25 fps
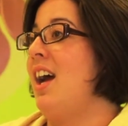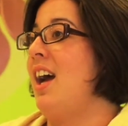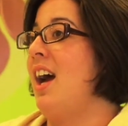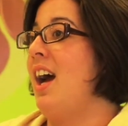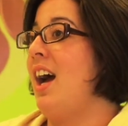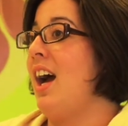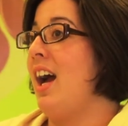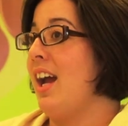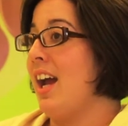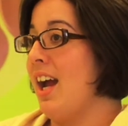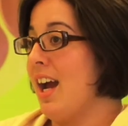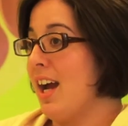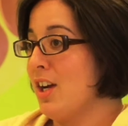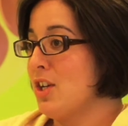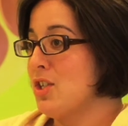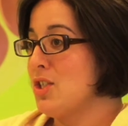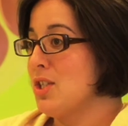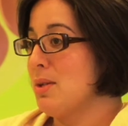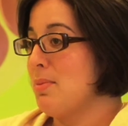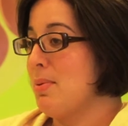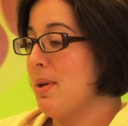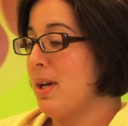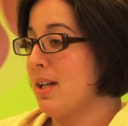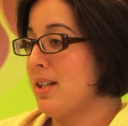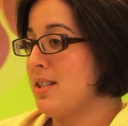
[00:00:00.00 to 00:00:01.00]
I
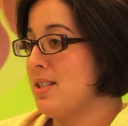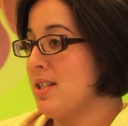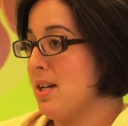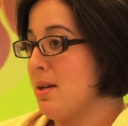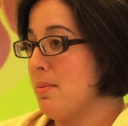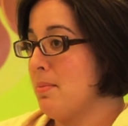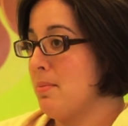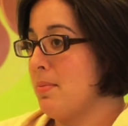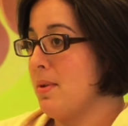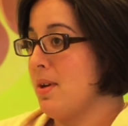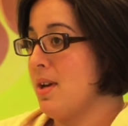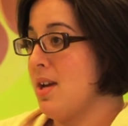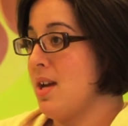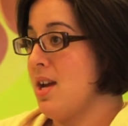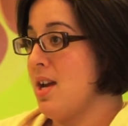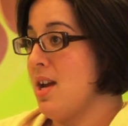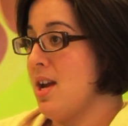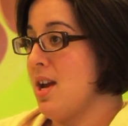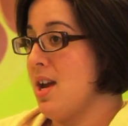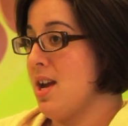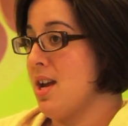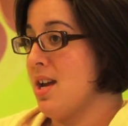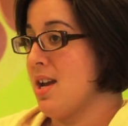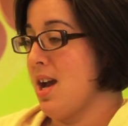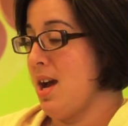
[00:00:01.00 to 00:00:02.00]
actually picked up
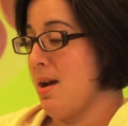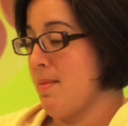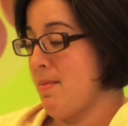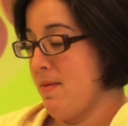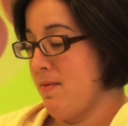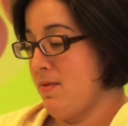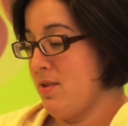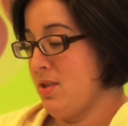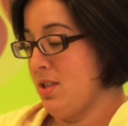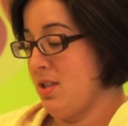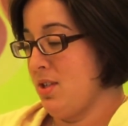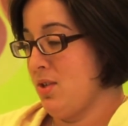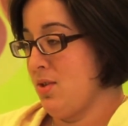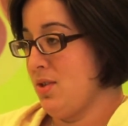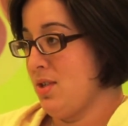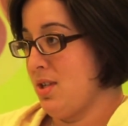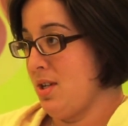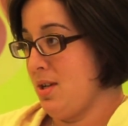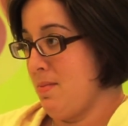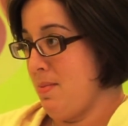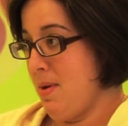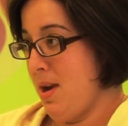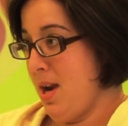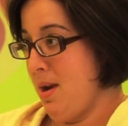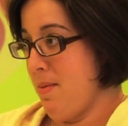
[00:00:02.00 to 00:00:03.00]
a copy of Toledo City
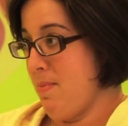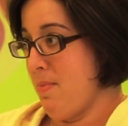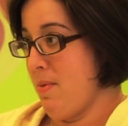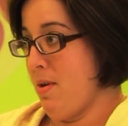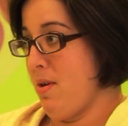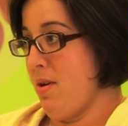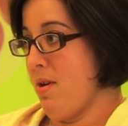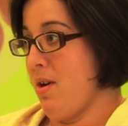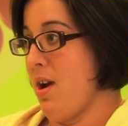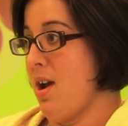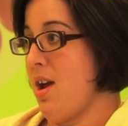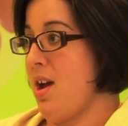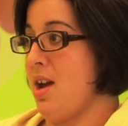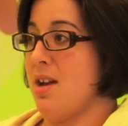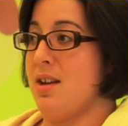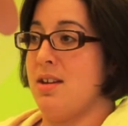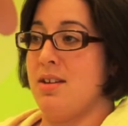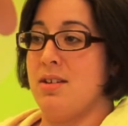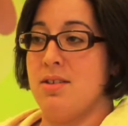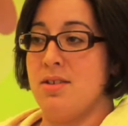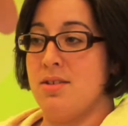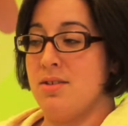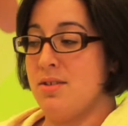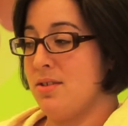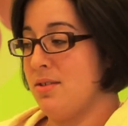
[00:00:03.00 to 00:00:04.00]
paper,
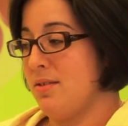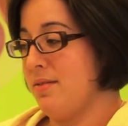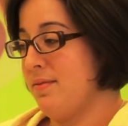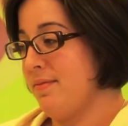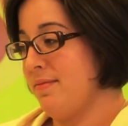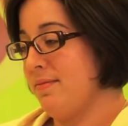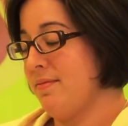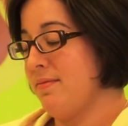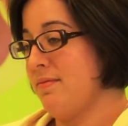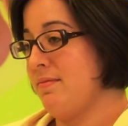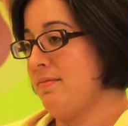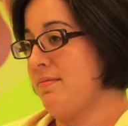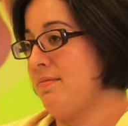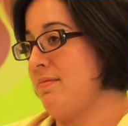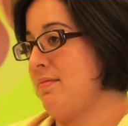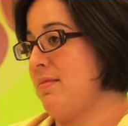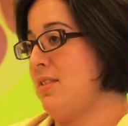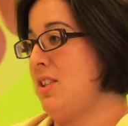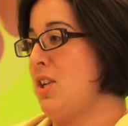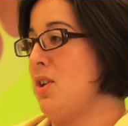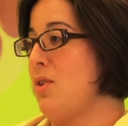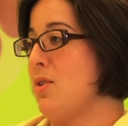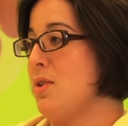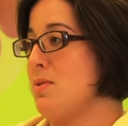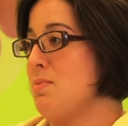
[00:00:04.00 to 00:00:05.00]
and you
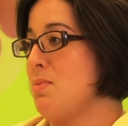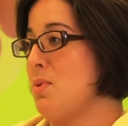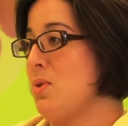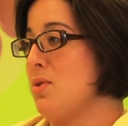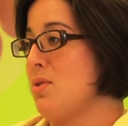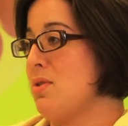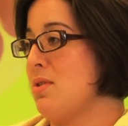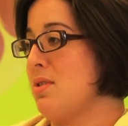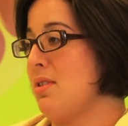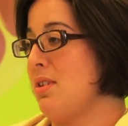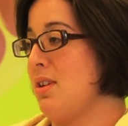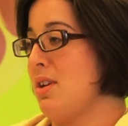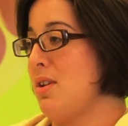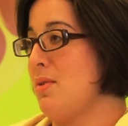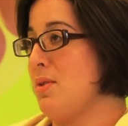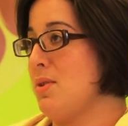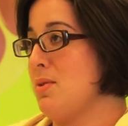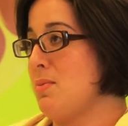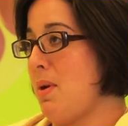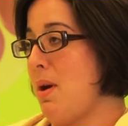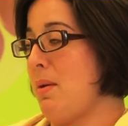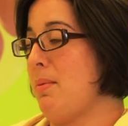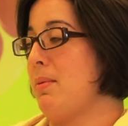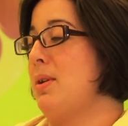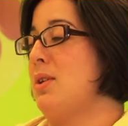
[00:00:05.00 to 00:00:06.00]
know, as most Toledoans
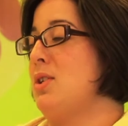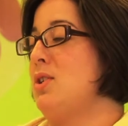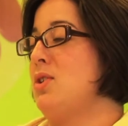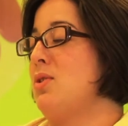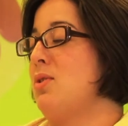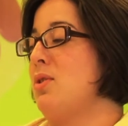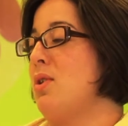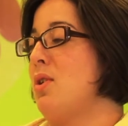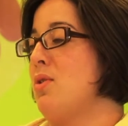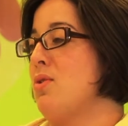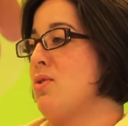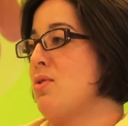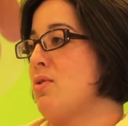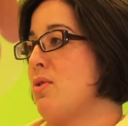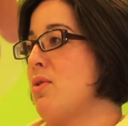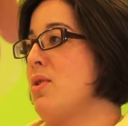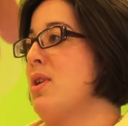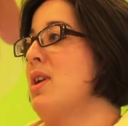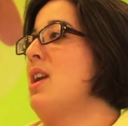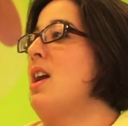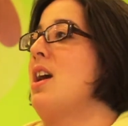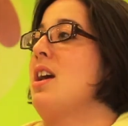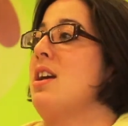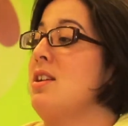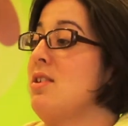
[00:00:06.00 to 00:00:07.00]
probably do, go through it,
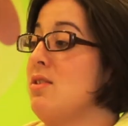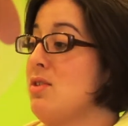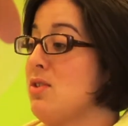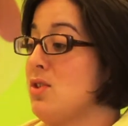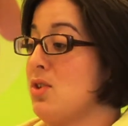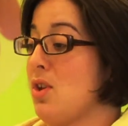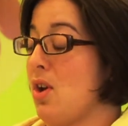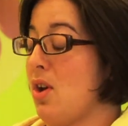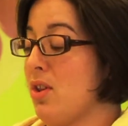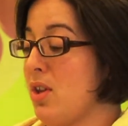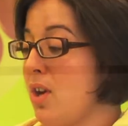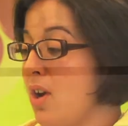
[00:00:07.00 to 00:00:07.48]
and I saw the